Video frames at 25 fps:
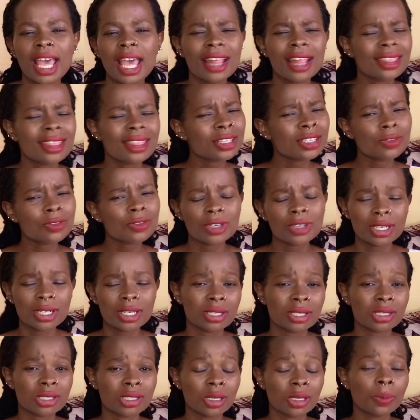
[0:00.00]
That's very
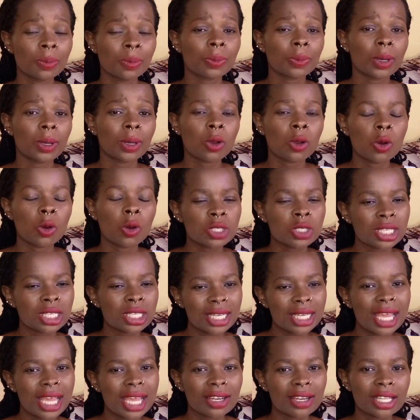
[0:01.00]
cheap,
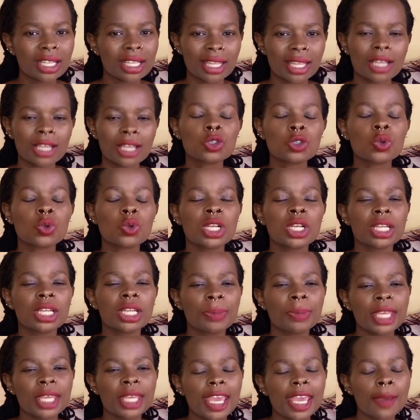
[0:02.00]
considering that you will be
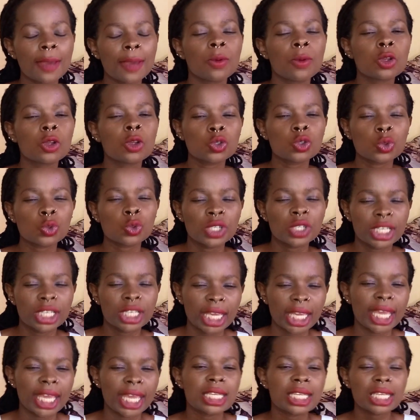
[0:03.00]
able to
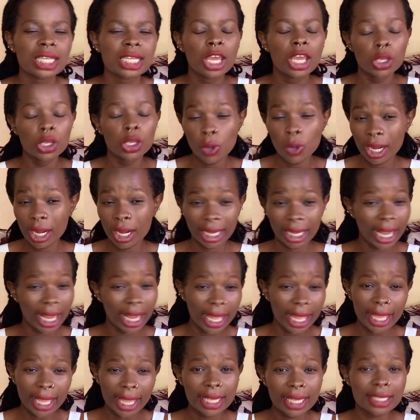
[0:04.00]
get your
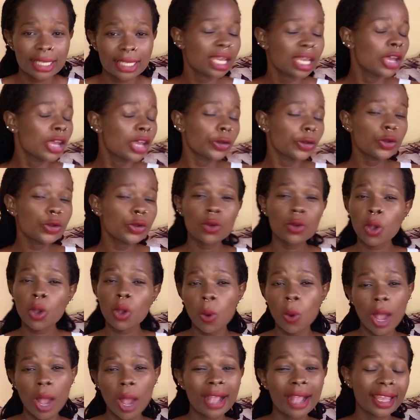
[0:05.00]
client, do your
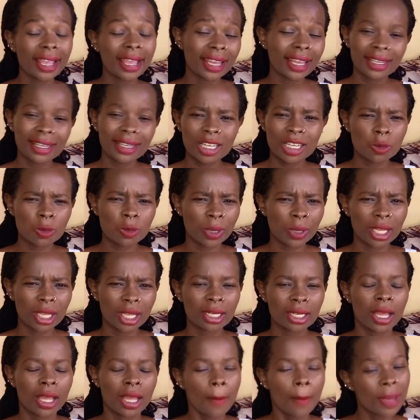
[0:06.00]
work, and get paid.
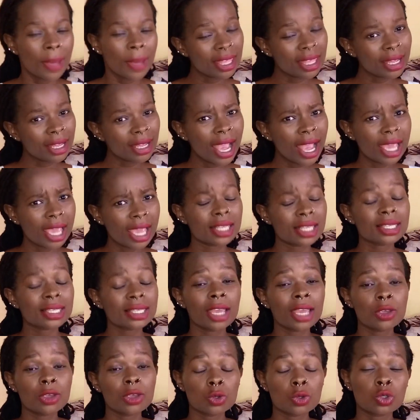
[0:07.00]
But then guys, I
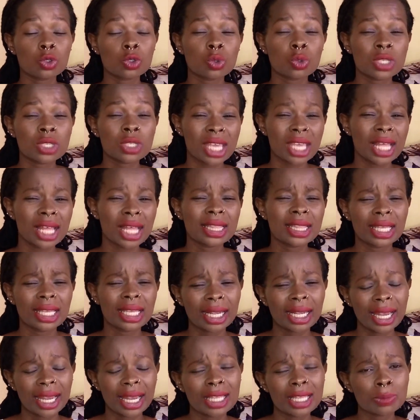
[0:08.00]
used to sell the
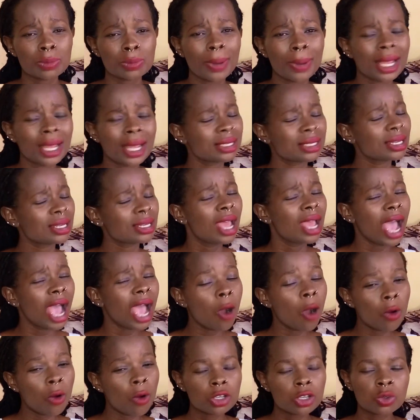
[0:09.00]
client, but I
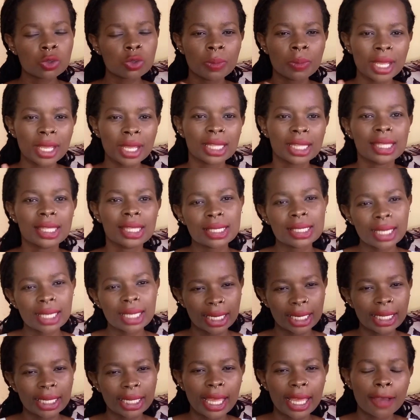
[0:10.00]
want to make this
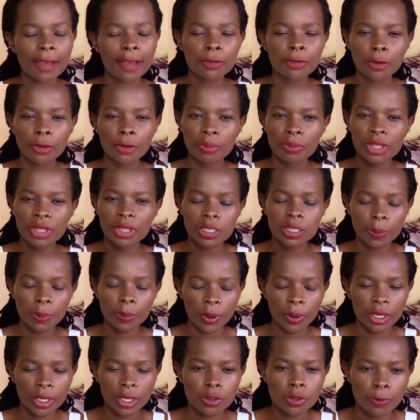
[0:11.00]
clear from this
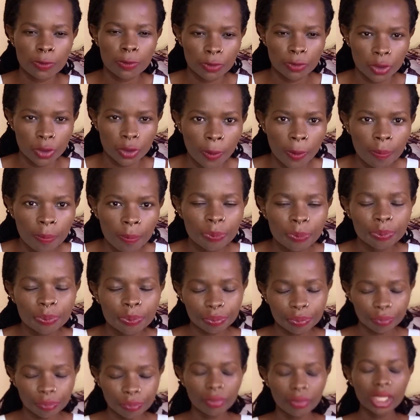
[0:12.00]
point of view,
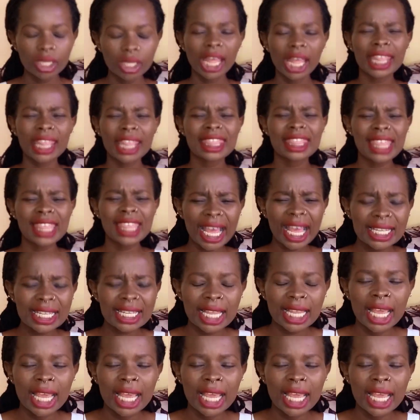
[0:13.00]
that